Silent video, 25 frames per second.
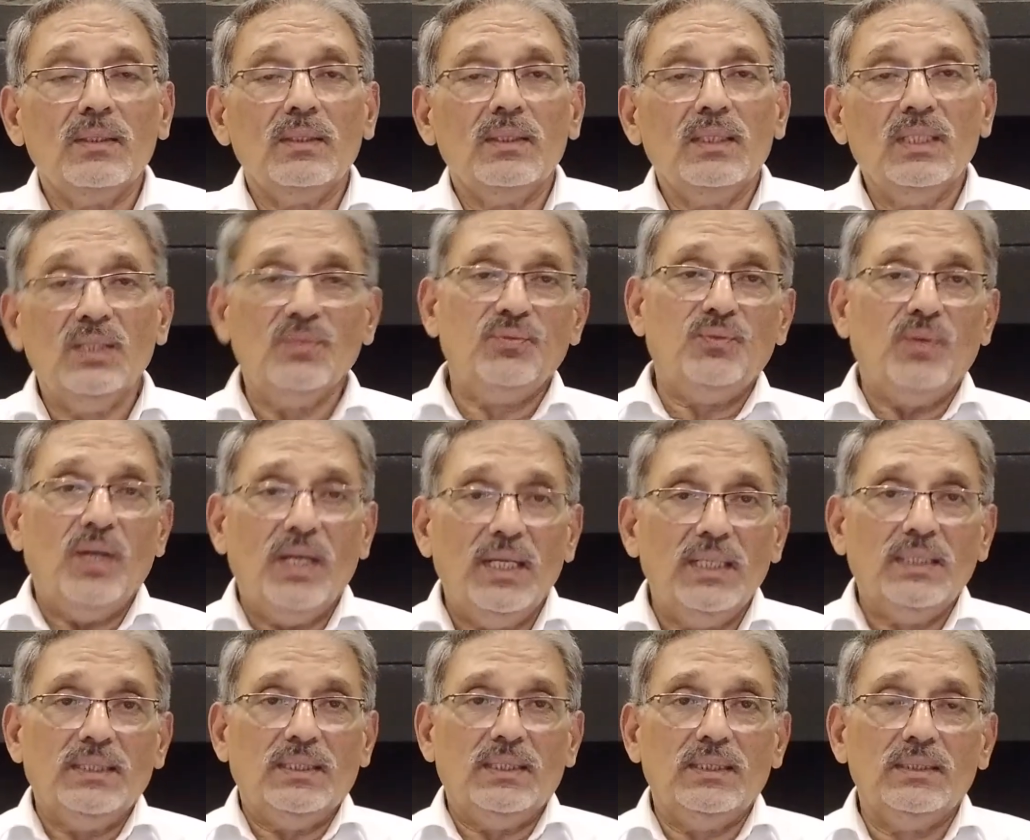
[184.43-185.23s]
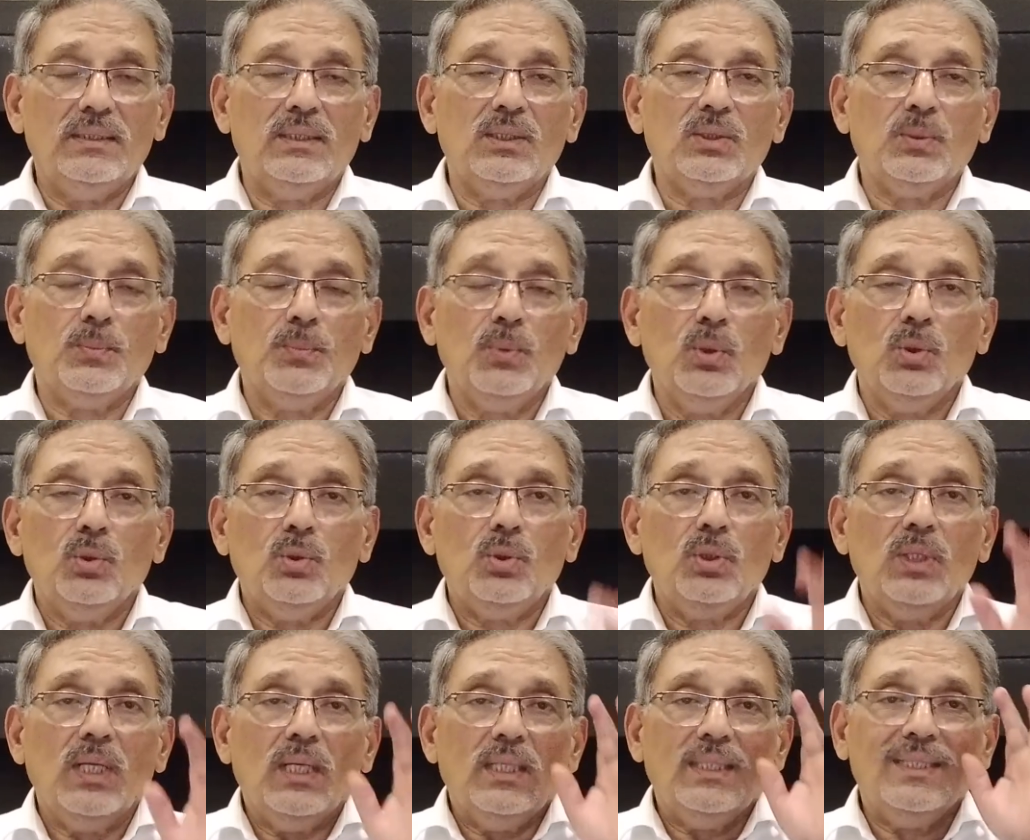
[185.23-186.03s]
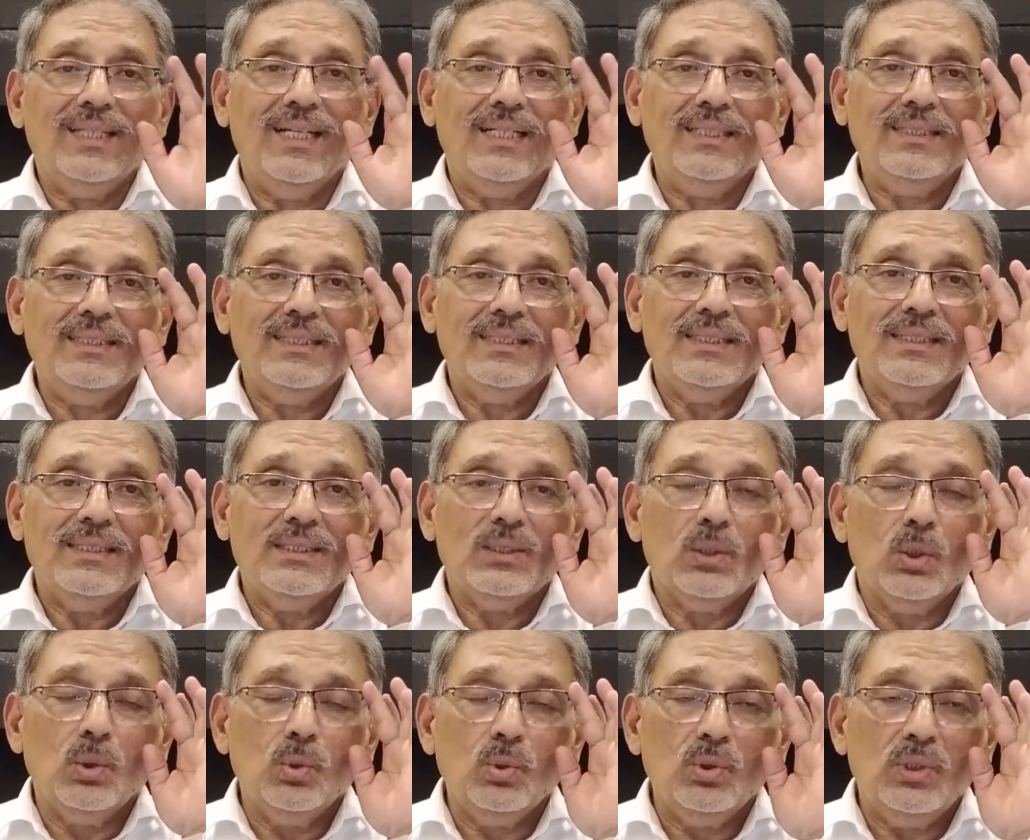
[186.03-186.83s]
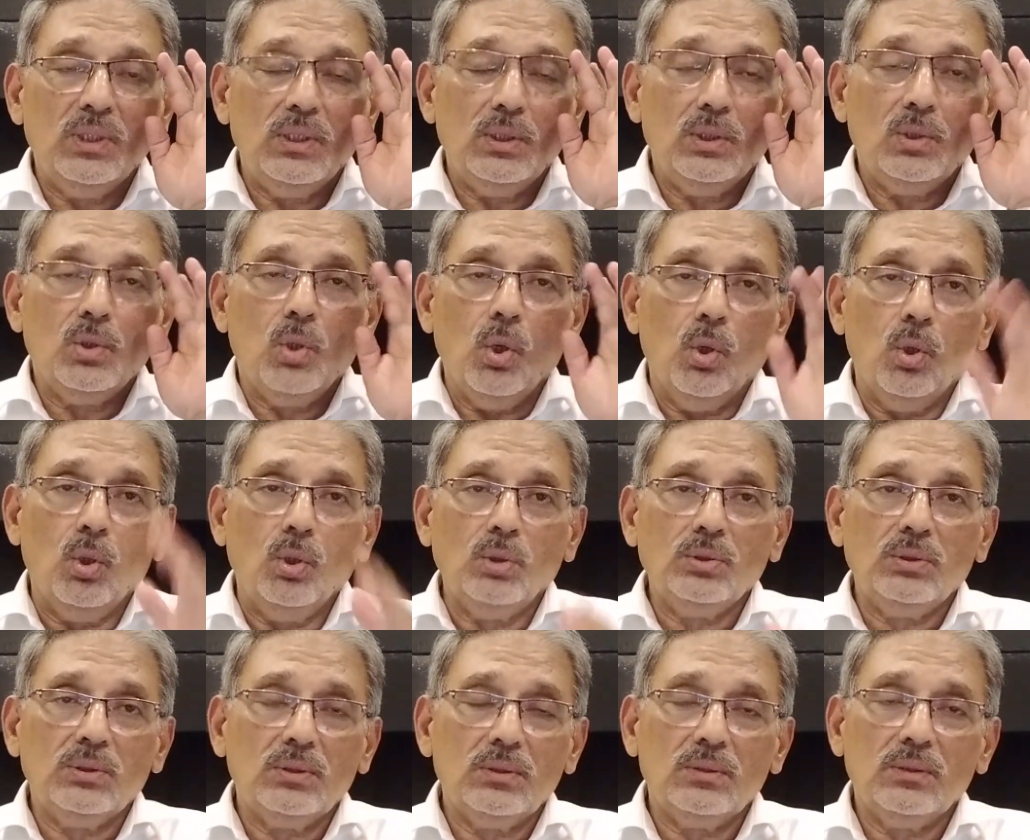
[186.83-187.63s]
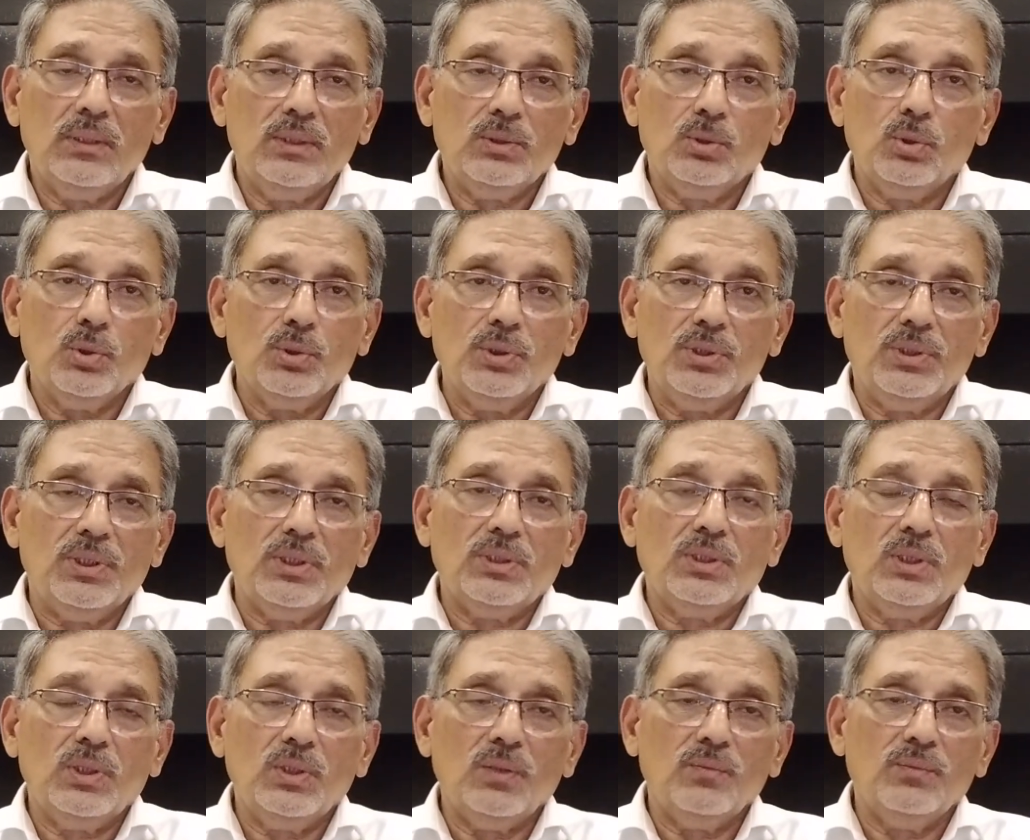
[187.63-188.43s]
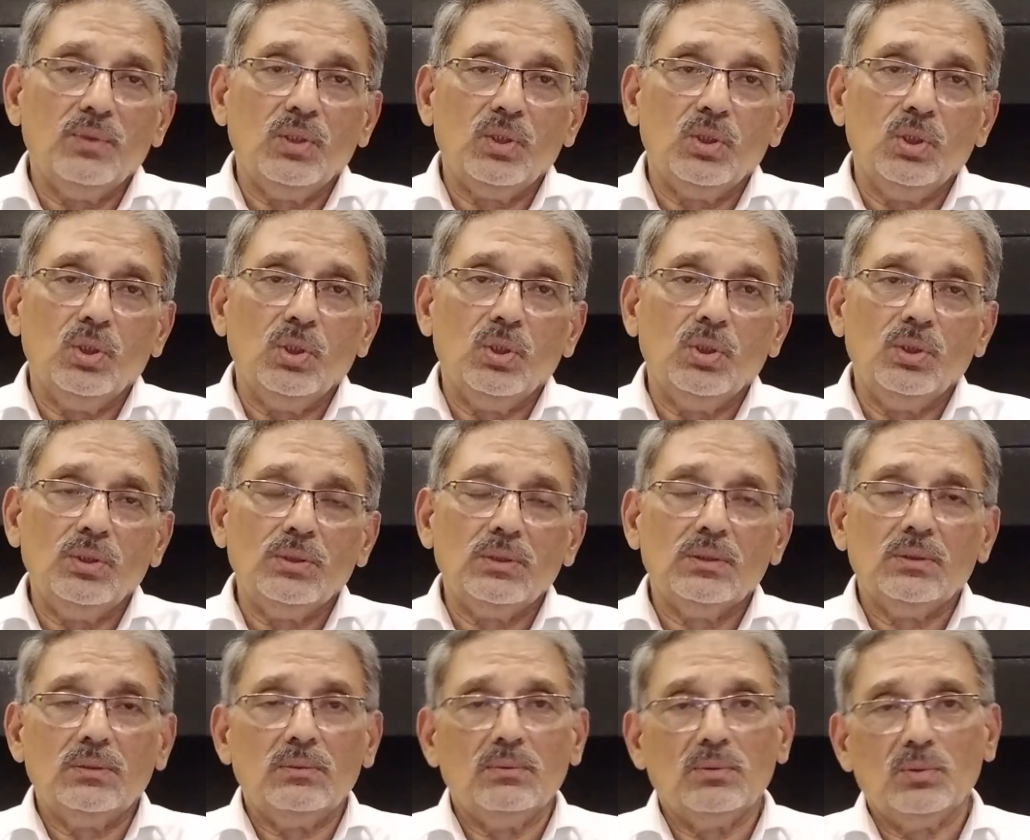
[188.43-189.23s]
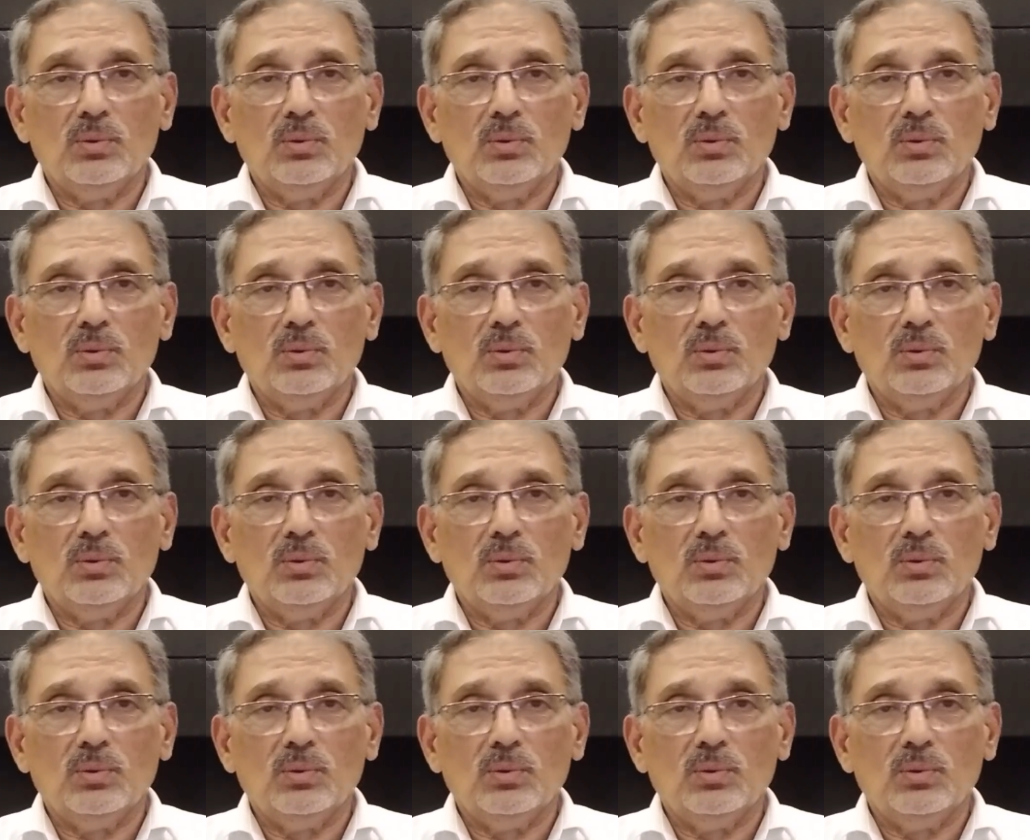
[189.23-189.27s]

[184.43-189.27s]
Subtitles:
If any dispute, then through the courts and jurisdiction of the courts,